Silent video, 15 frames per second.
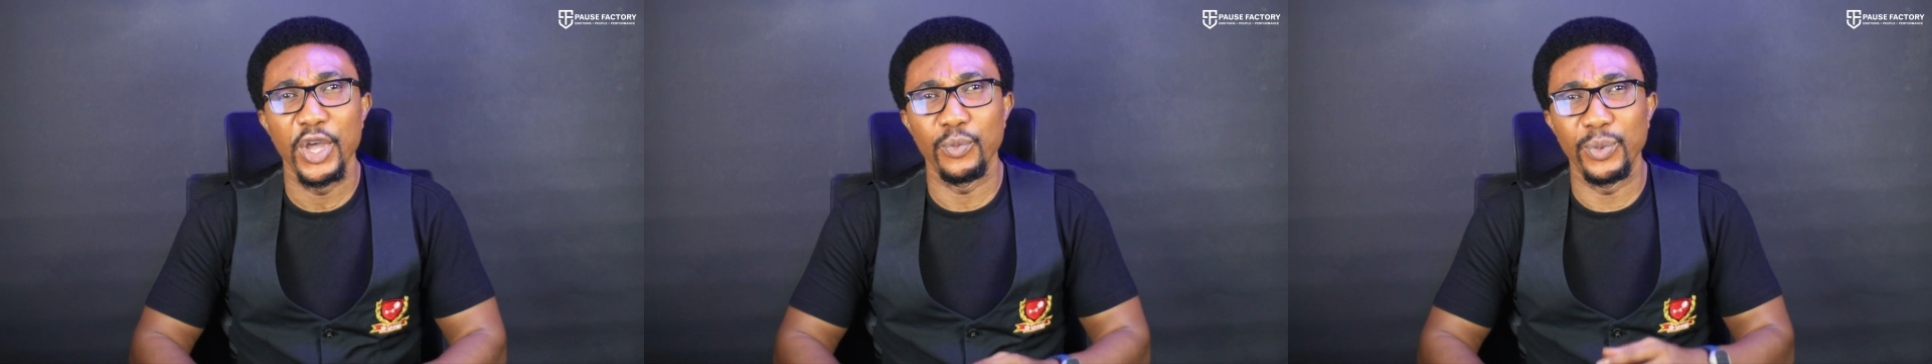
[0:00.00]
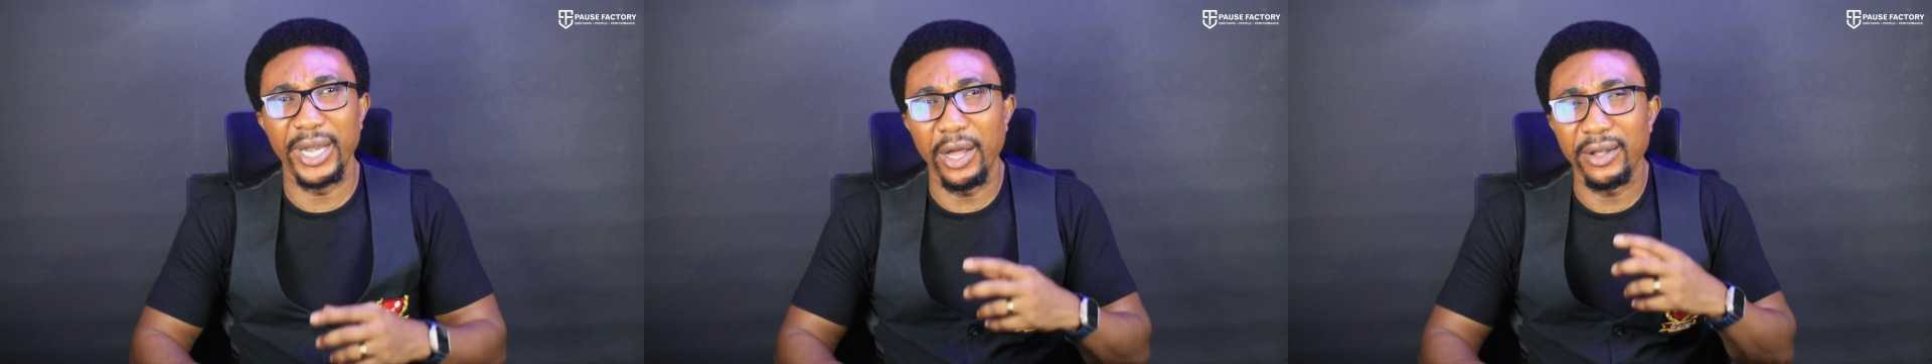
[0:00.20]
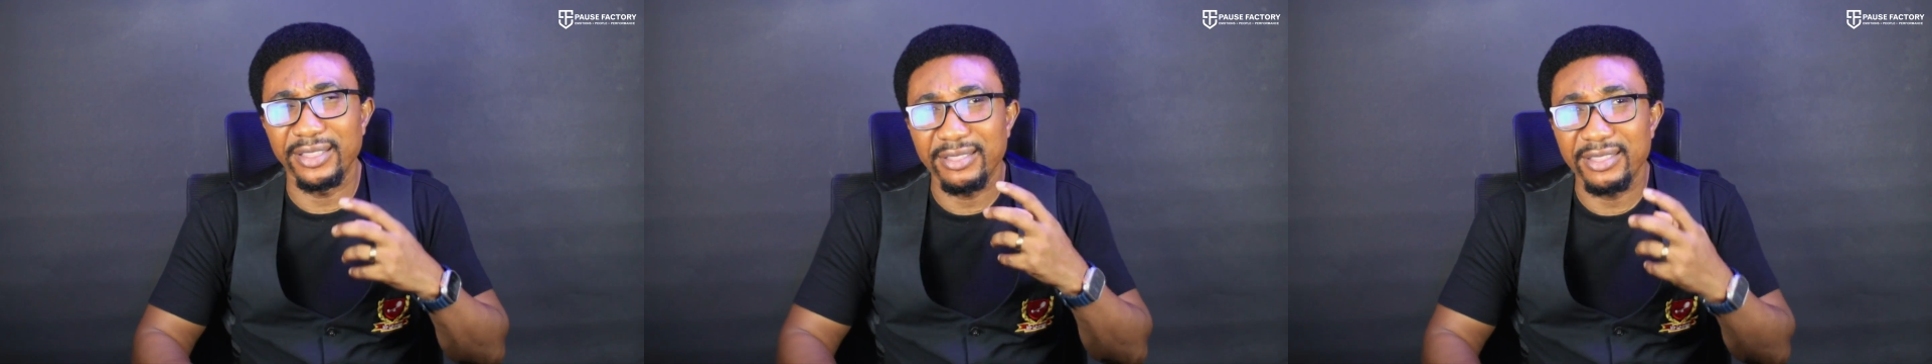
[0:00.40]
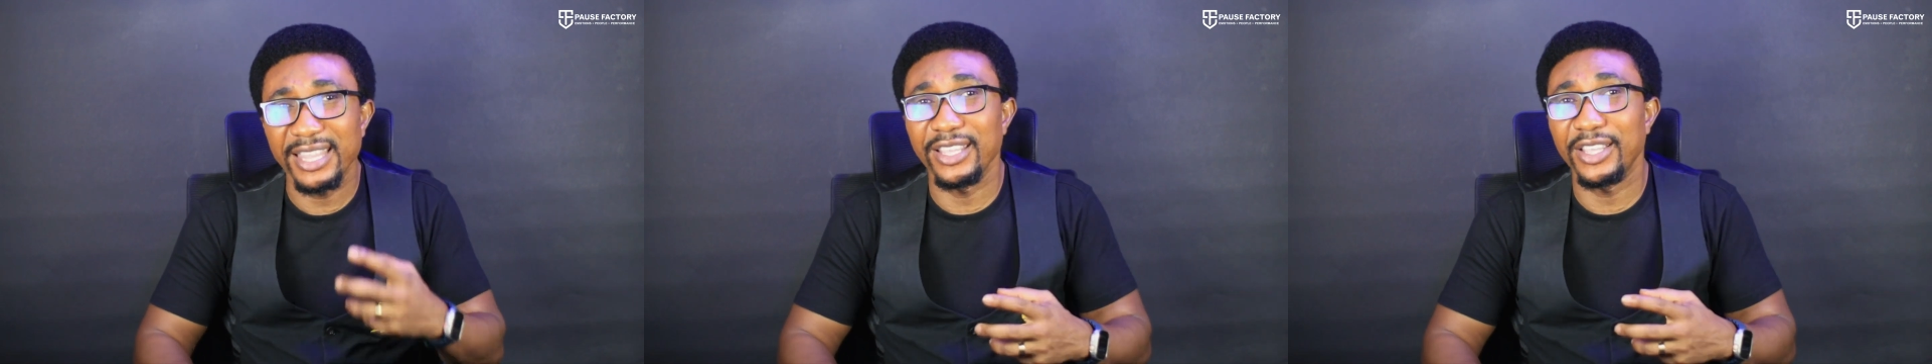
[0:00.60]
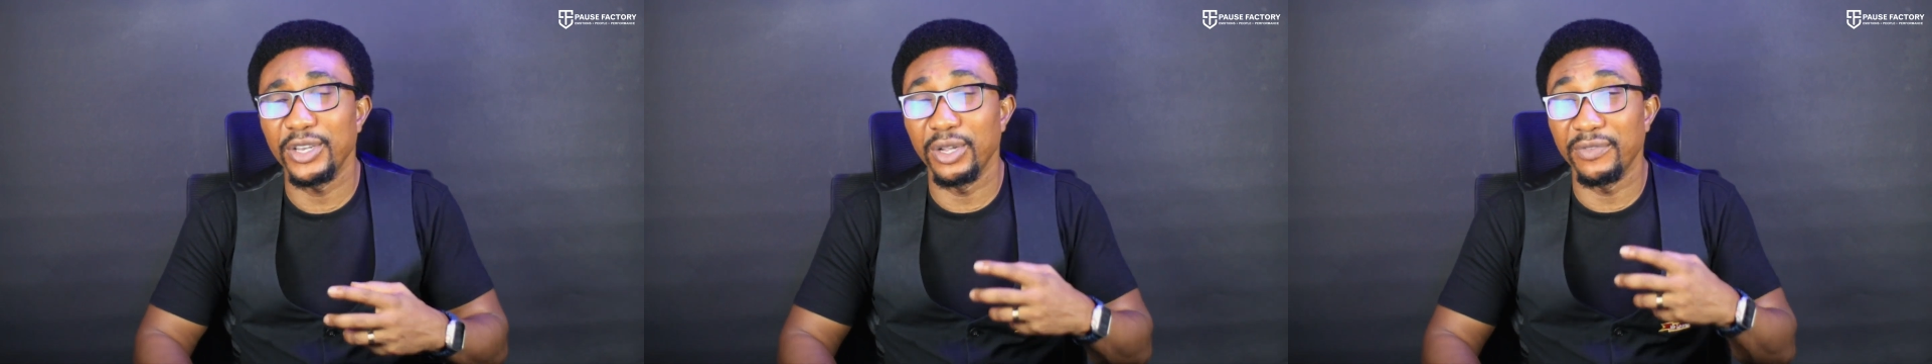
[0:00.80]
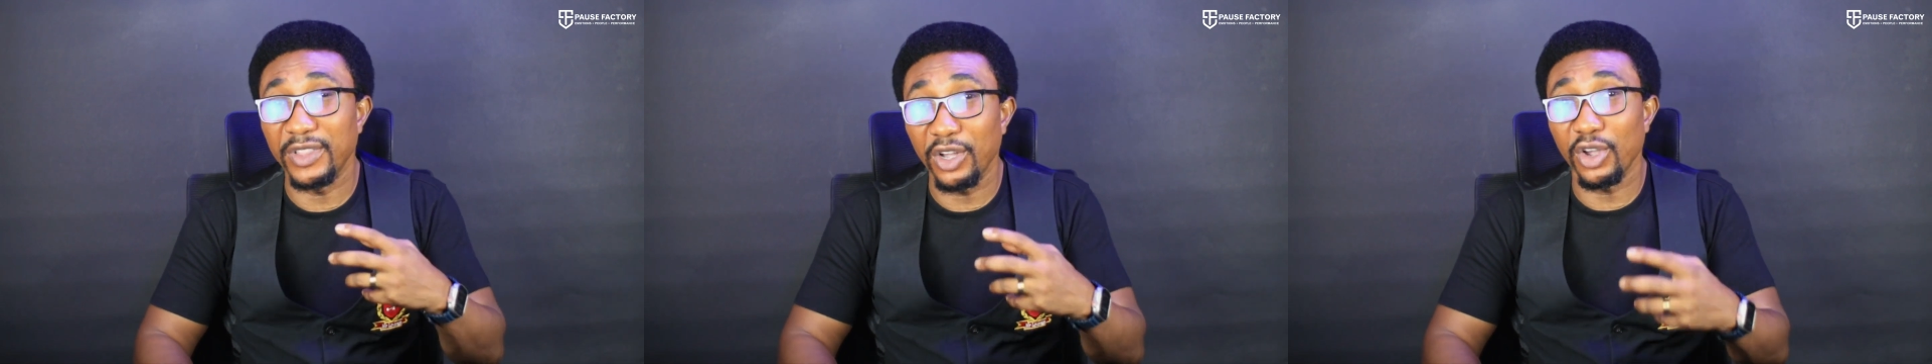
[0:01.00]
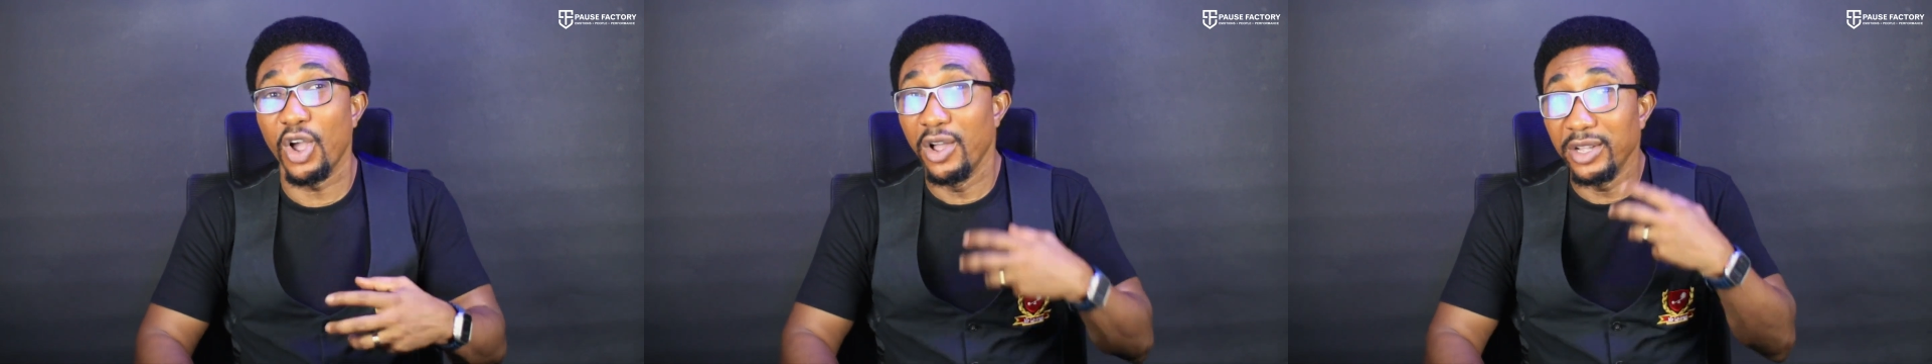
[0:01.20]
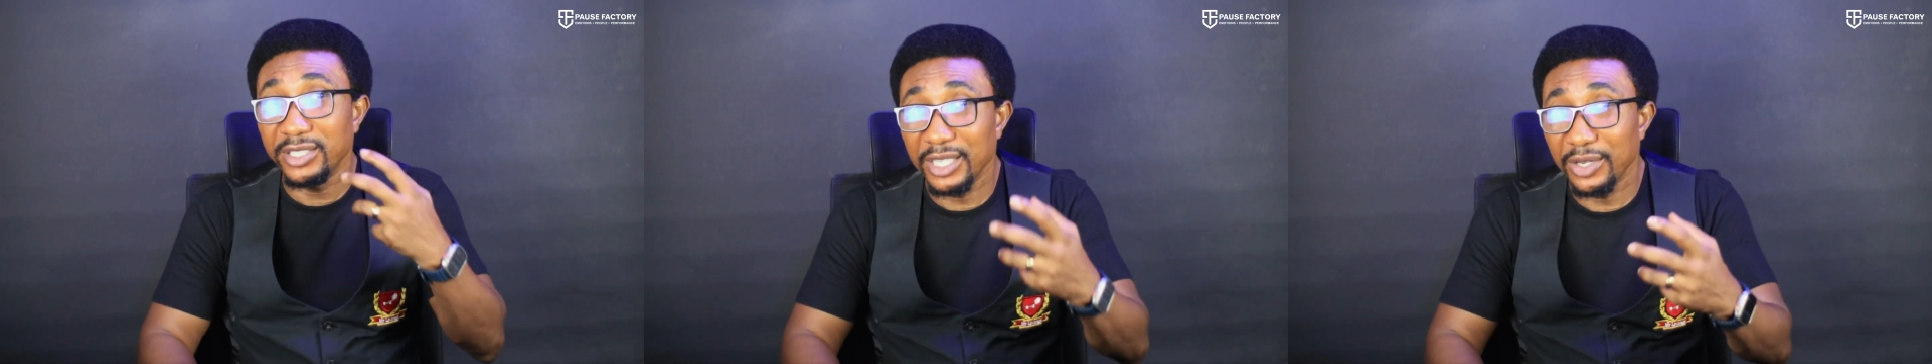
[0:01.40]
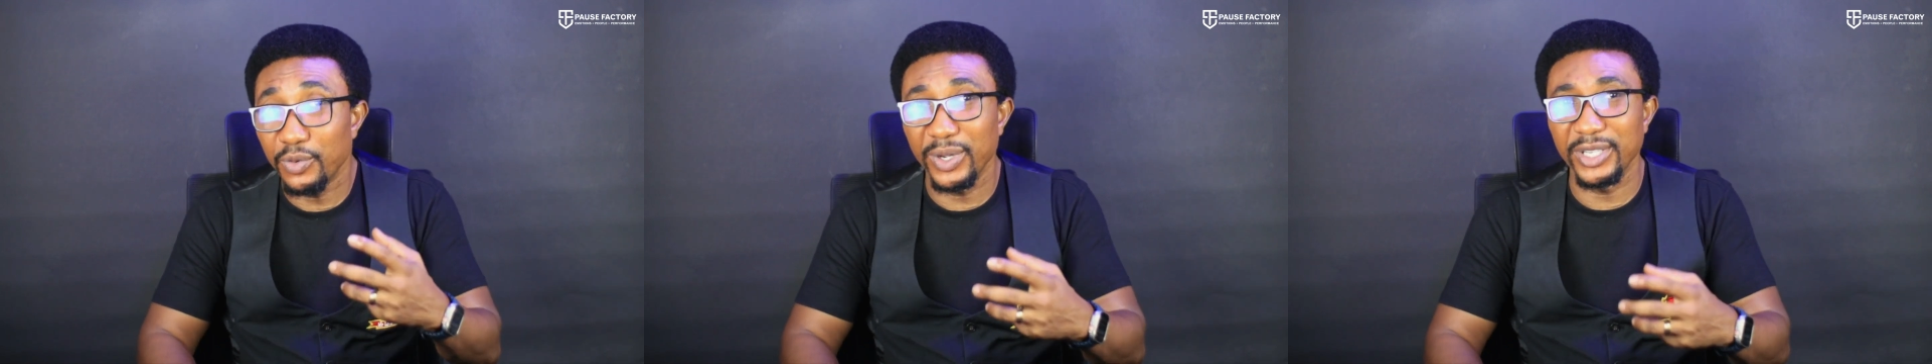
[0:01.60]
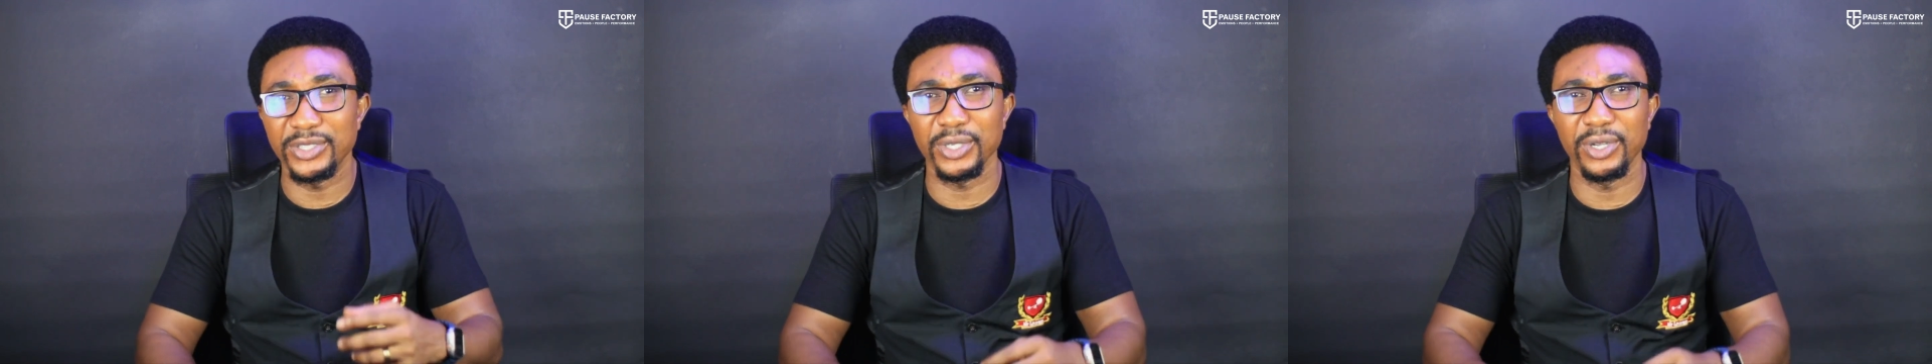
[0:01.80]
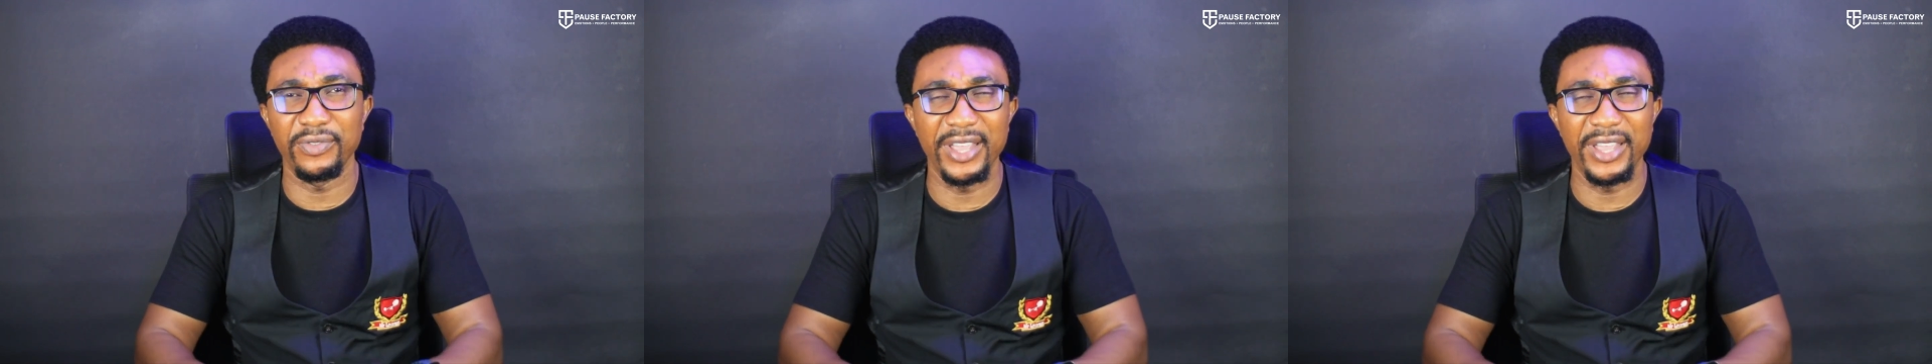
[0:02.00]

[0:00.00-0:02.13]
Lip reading: without thinking of the consequence